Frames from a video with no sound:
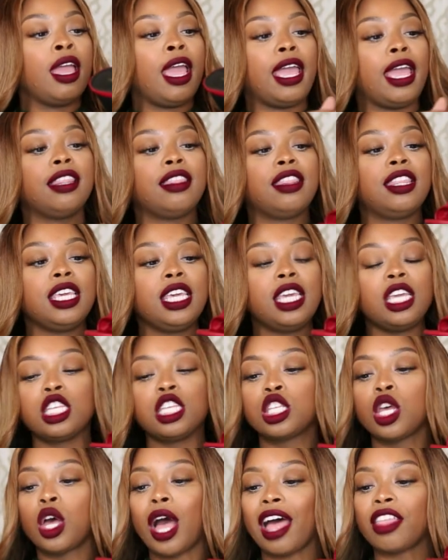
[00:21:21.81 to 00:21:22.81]
And
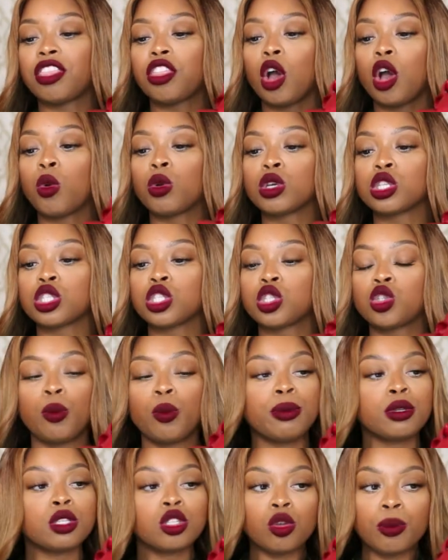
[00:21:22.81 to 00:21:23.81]
these I thought was
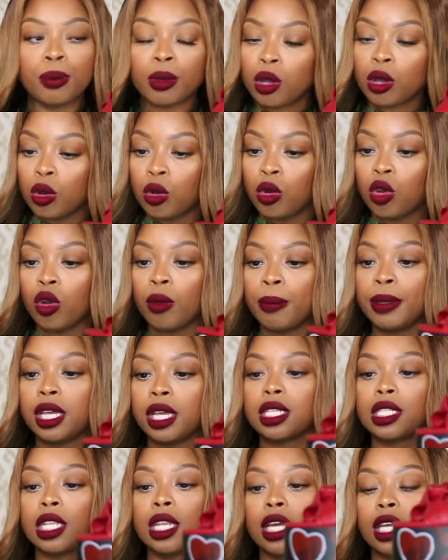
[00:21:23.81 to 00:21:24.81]
super, super cool
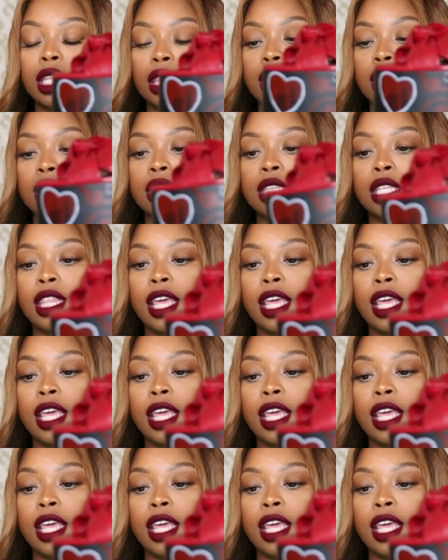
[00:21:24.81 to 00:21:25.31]
because look at this.